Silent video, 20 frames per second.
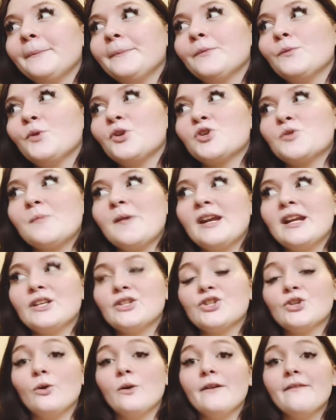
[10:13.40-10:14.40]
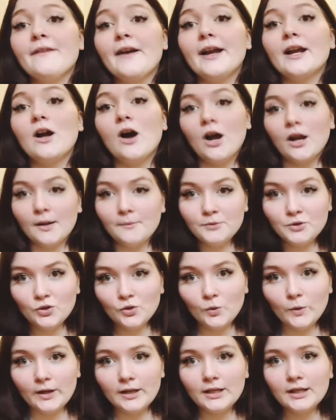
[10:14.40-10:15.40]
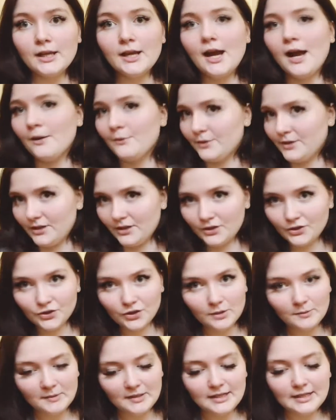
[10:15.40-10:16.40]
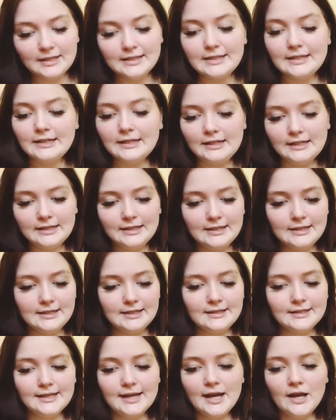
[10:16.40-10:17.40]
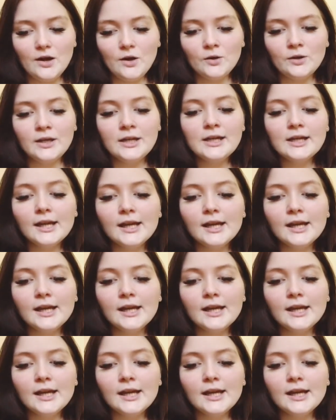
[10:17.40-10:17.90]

Which made it so if I got up too quickly, I was extremely dizzy, needed to sit down.